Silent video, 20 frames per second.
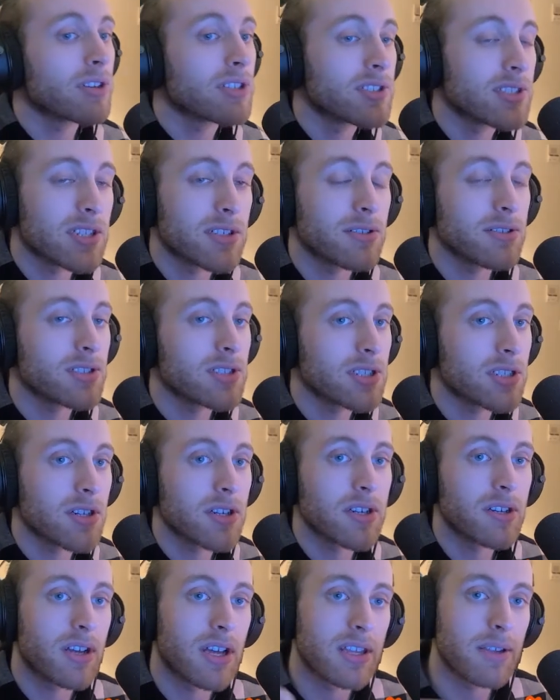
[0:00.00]
single
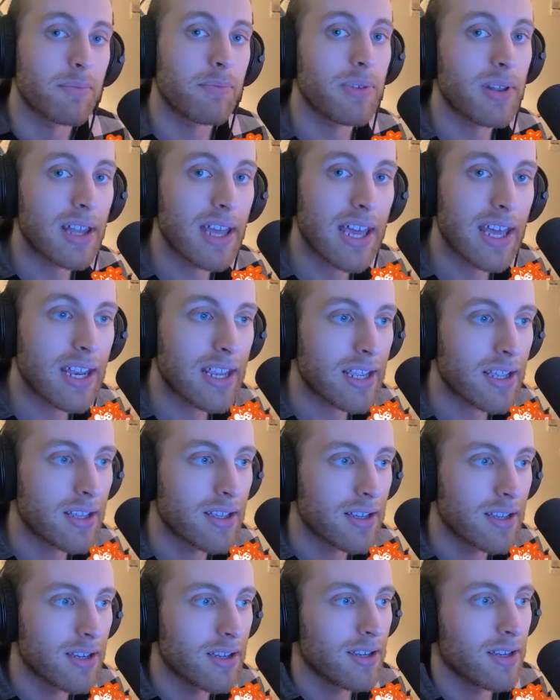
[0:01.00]
cereal on the planet.
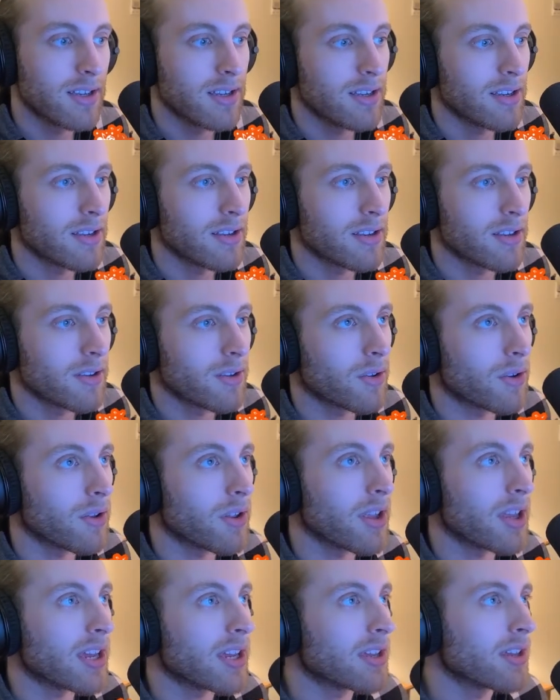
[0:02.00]
Or
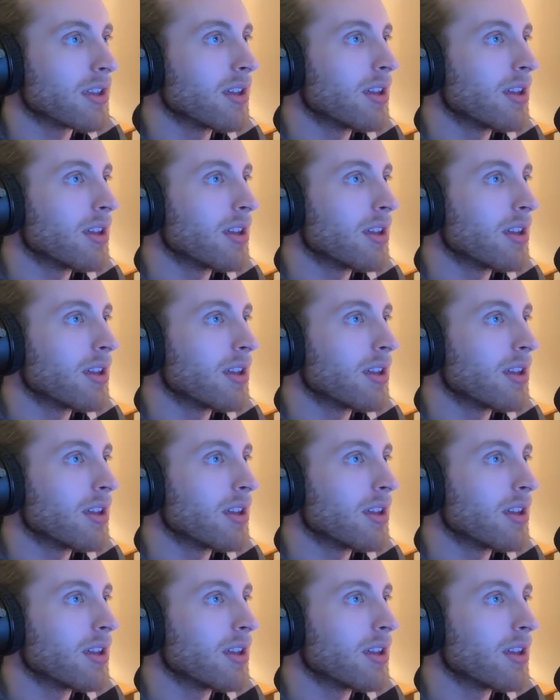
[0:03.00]
like,